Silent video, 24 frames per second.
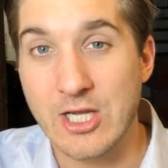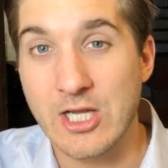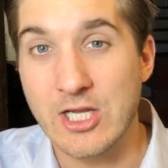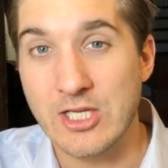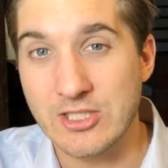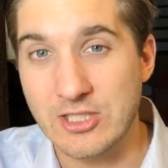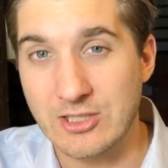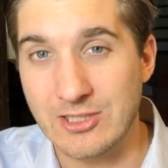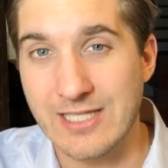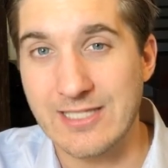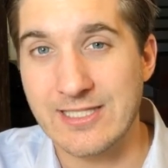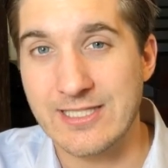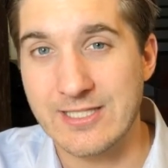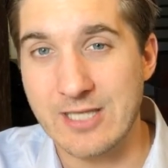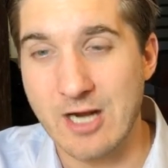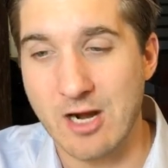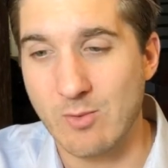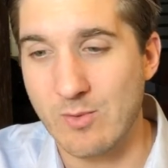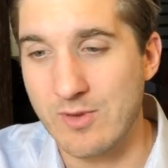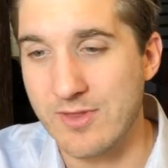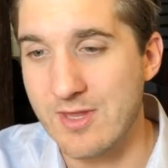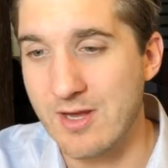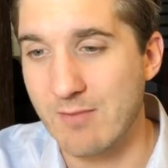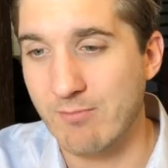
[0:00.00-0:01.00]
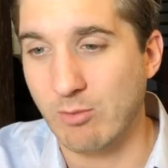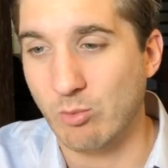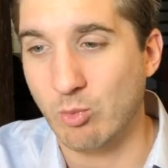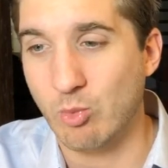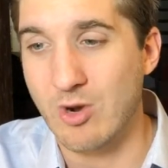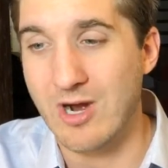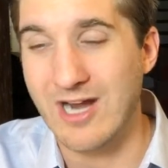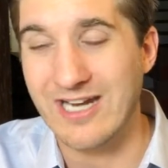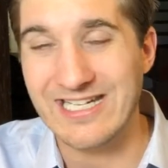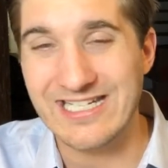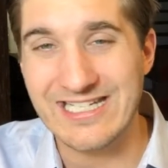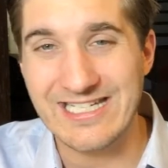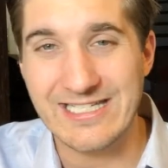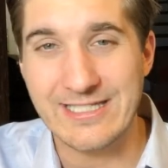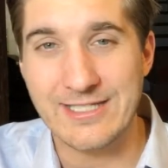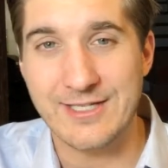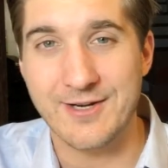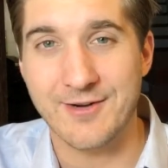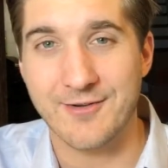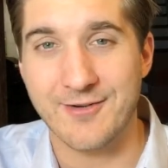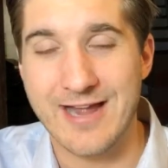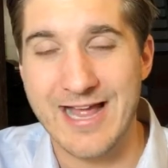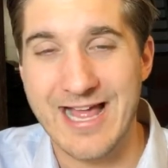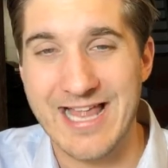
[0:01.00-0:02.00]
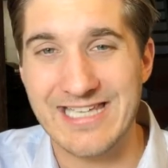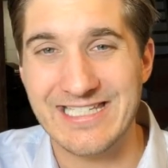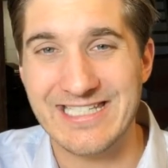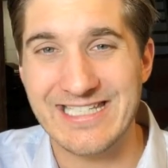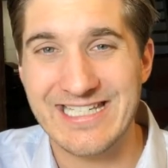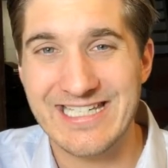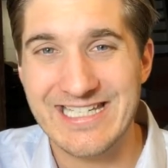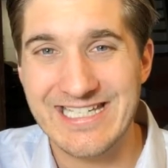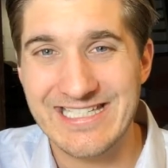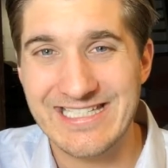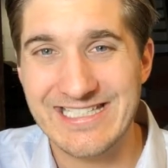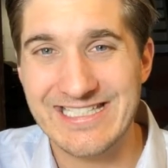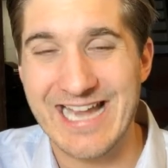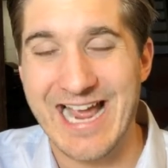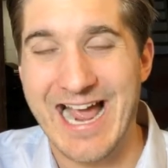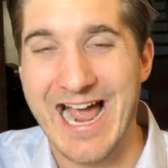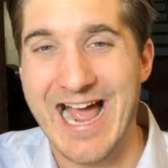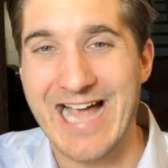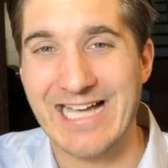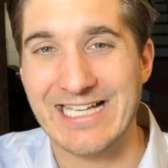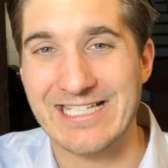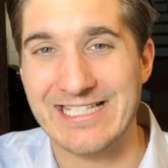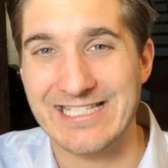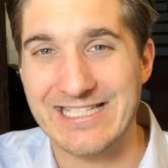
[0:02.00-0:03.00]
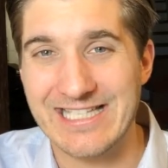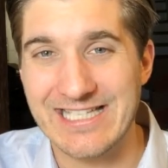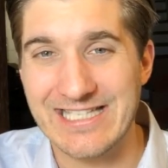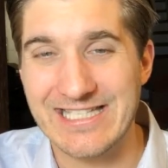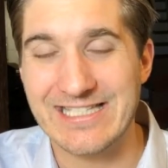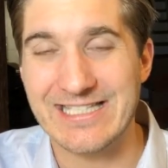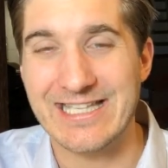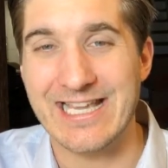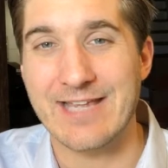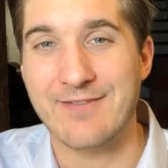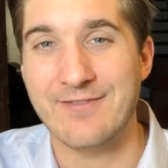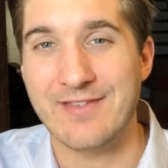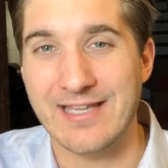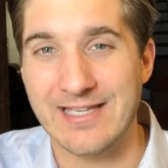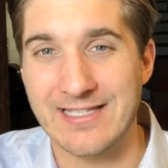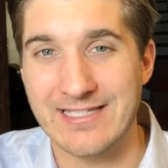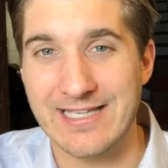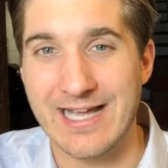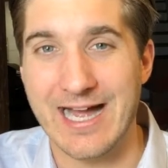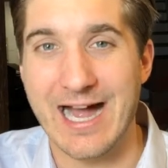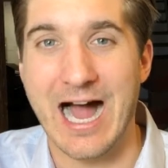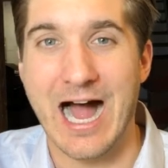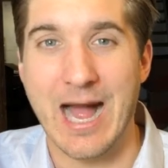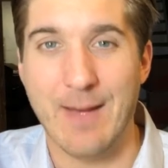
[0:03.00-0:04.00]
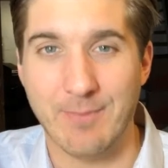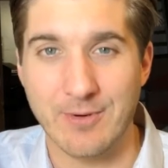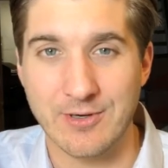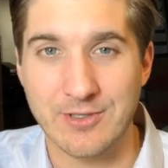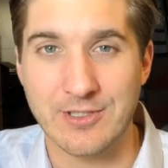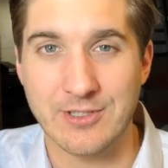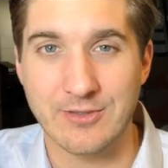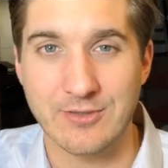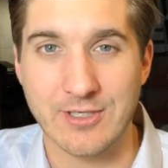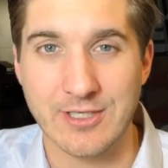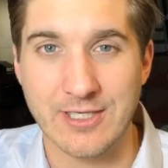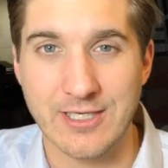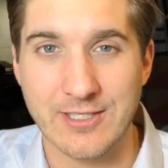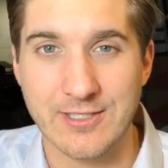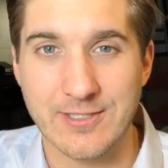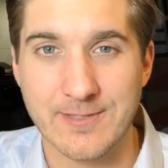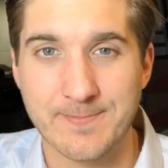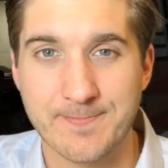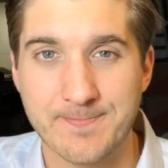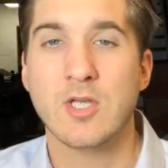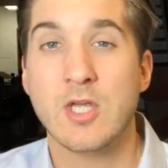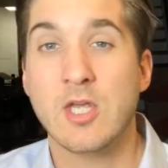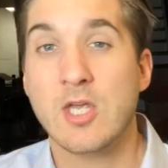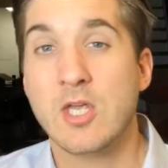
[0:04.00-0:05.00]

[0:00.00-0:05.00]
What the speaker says: So let's start with number 1, year-end tax savings opportunities.